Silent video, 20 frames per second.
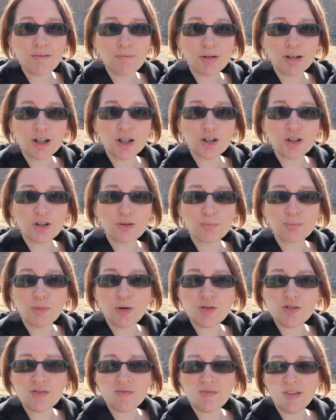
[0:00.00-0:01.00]
pretty sure
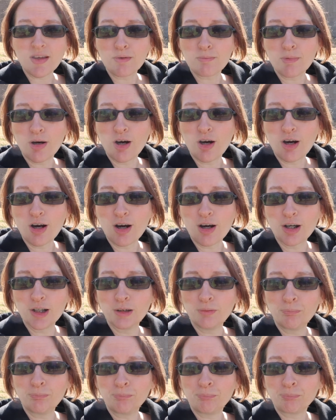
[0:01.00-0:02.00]
most of them
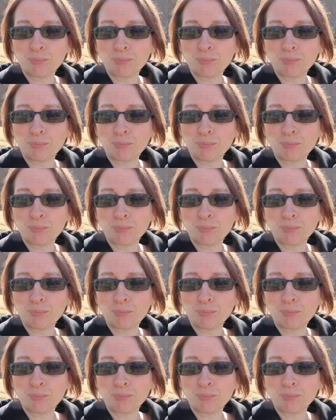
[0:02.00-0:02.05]
are